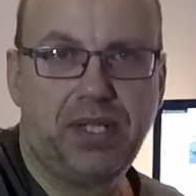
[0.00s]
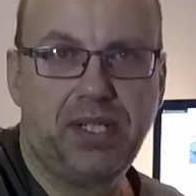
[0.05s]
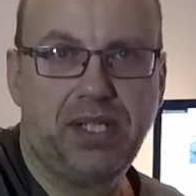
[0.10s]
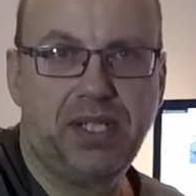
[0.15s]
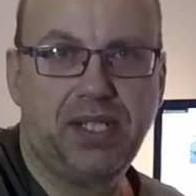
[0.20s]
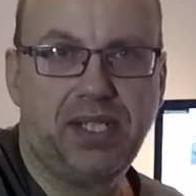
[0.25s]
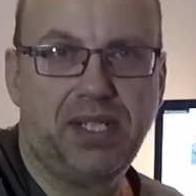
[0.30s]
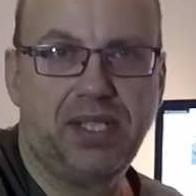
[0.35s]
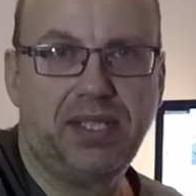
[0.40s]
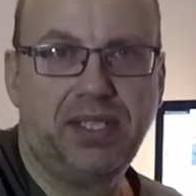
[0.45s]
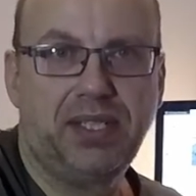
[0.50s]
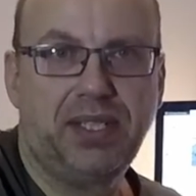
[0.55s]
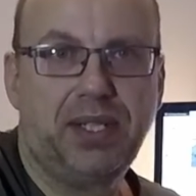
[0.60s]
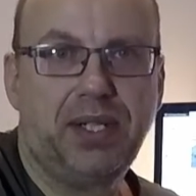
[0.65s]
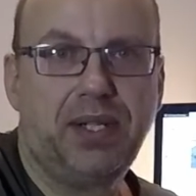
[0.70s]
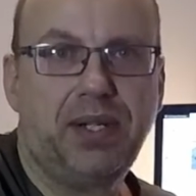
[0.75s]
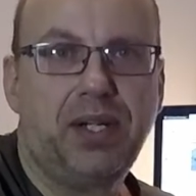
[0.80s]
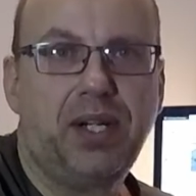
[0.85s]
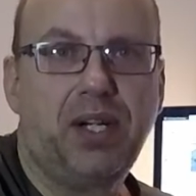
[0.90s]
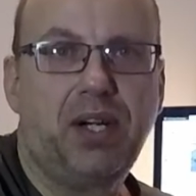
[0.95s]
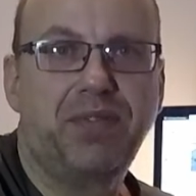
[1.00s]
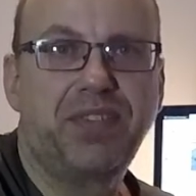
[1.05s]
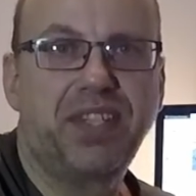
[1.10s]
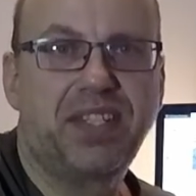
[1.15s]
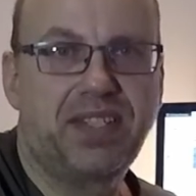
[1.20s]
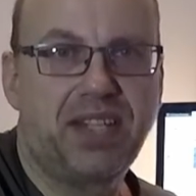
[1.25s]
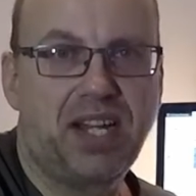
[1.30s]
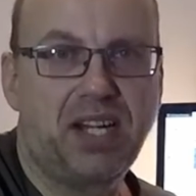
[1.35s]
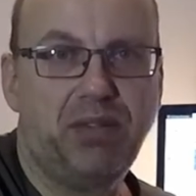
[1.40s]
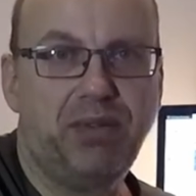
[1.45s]
of
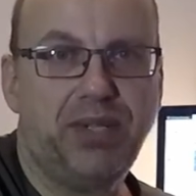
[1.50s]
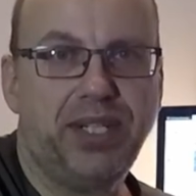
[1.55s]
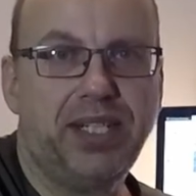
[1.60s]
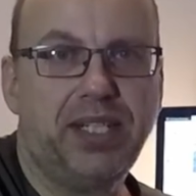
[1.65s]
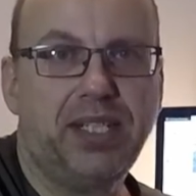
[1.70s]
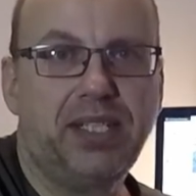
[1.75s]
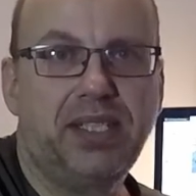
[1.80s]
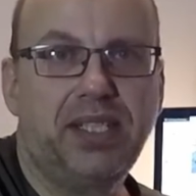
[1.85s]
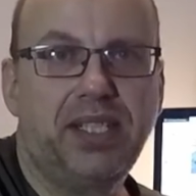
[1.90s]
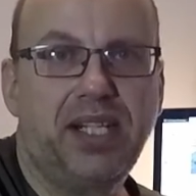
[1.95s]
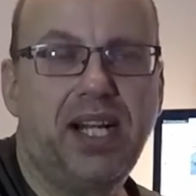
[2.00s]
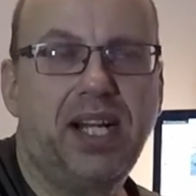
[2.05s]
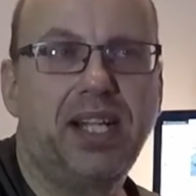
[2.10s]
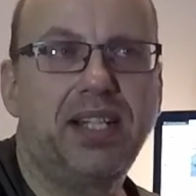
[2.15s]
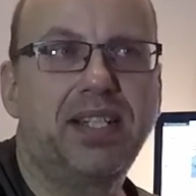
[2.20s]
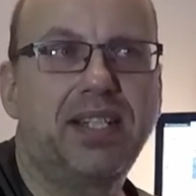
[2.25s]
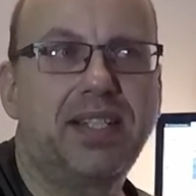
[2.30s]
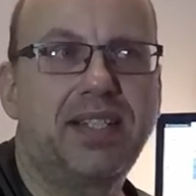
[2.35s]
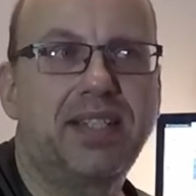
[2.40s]
the salary, and